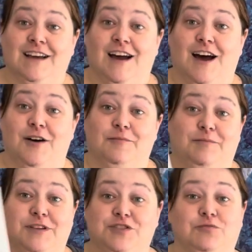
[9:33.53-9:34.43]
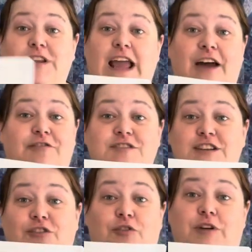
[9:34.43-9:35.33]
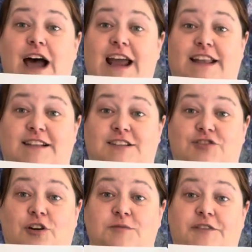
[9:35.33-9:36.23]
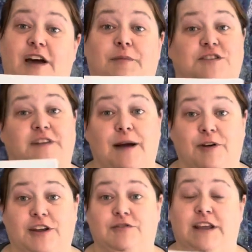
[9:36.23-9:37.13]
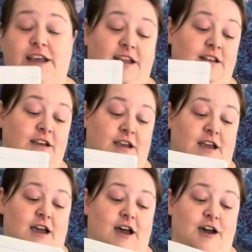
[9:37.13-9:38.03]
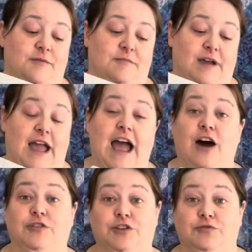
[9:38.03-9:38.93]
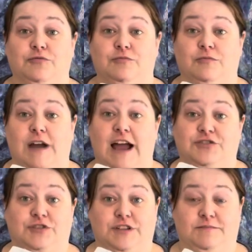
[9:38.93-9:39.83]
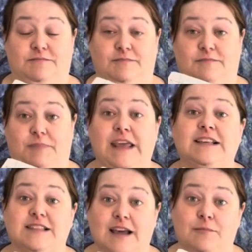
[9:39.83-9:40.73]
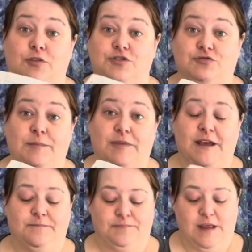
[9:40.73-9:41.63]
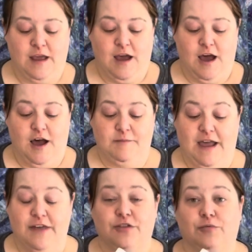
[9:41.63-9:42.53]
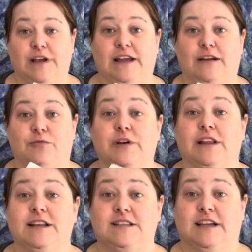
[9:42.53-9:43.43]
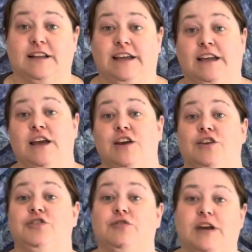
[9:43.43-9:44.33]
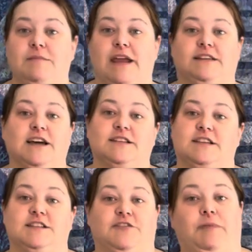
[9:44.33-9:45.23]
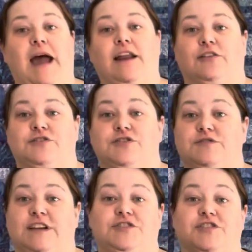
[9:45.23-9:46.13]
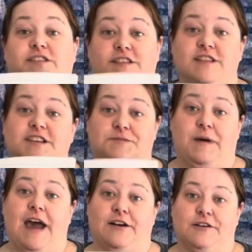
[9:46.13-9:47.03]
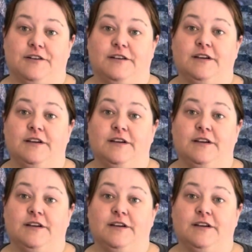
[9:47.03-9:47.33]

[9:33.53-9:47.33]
But you really have zero guidance in terms of how much fabric you need, how you actually piece them or strip them. And realistically, you can make dozens of patterns using just this pattern,